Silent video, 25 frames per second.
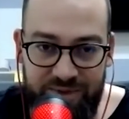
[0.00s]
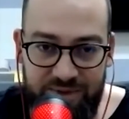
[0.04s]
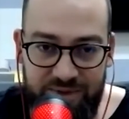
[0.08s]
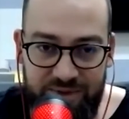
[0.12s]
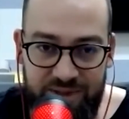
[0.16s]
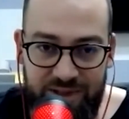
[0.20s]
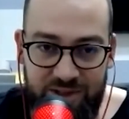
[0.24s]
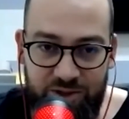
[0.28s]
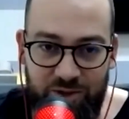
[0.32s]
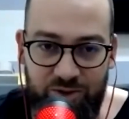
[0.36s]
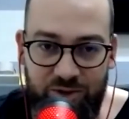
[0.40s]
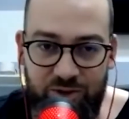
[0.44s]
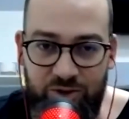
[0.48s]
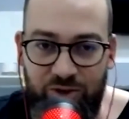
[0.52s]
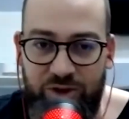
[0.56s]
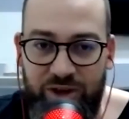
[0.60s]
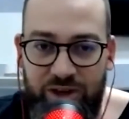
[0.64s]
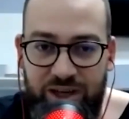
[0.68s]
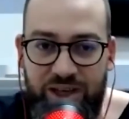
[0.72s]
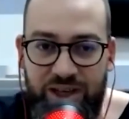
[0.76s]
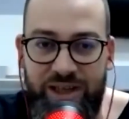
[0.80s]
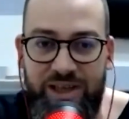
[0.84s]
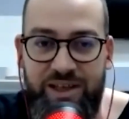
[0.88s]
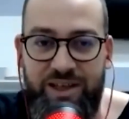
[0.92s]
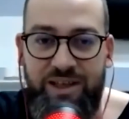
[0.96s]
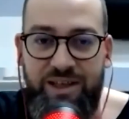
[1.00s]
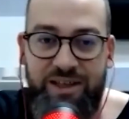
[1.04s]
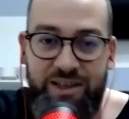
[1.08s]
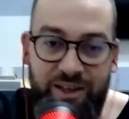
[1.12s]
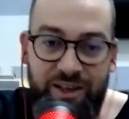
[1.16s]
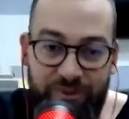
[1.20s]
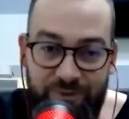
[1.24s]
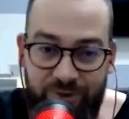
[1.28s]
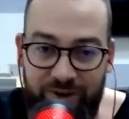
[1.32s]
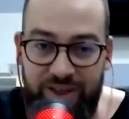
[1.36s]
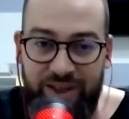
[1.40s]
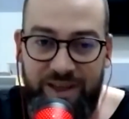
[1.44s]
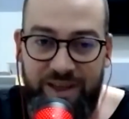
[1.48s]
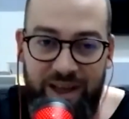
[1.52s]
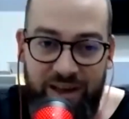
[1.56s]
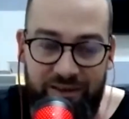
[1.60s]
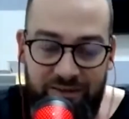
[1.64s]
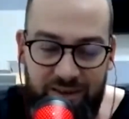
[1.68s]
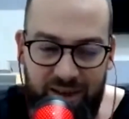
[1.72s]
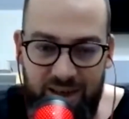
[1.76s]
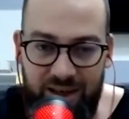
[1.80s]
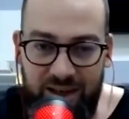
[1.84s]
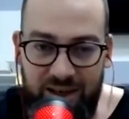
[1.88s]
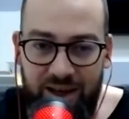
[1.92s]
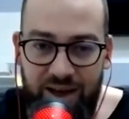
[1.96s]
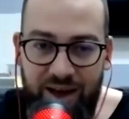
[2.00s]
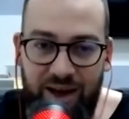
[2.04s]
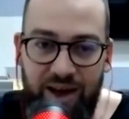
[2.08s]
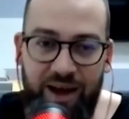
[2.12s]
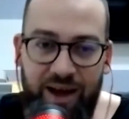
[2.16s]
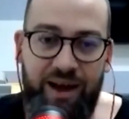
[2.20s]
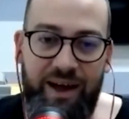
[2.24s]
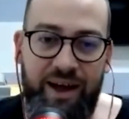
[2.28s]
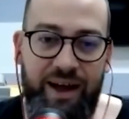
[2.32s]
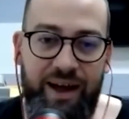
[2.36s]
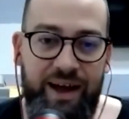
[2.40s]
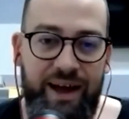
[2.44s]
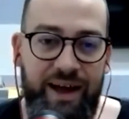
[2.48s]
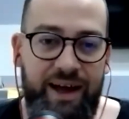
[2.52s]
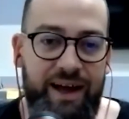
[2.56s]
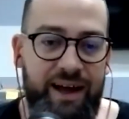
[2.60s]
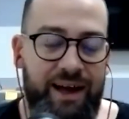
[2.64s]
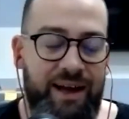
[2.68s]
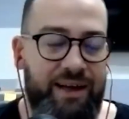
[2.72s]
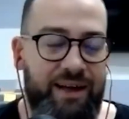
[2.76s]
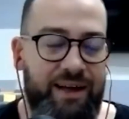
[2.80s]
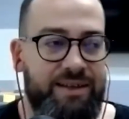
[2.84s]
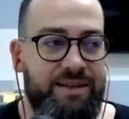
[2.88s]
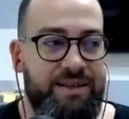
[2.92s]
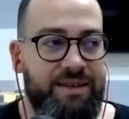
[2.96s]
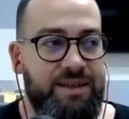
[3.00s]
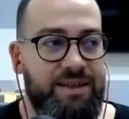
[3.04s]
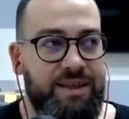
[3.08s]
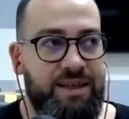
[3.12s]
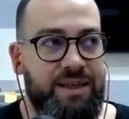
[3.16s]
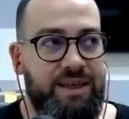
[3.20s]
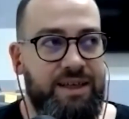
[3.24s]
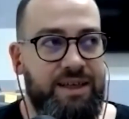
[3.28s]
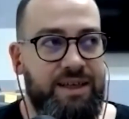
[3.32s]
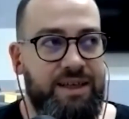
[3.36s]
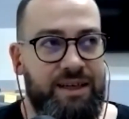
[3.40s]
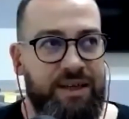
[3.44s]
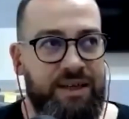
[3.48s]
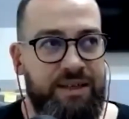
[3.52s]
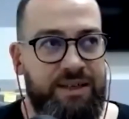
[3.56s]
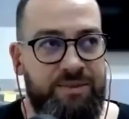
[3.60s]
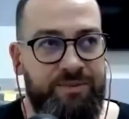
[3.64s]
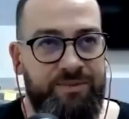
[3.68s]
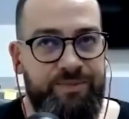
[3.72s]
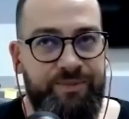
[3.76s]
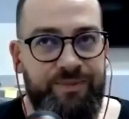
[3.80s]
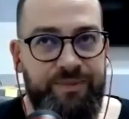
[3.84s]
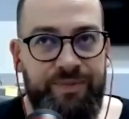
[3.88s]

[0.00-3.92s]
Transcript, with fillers: Right. So totally different level. And uh,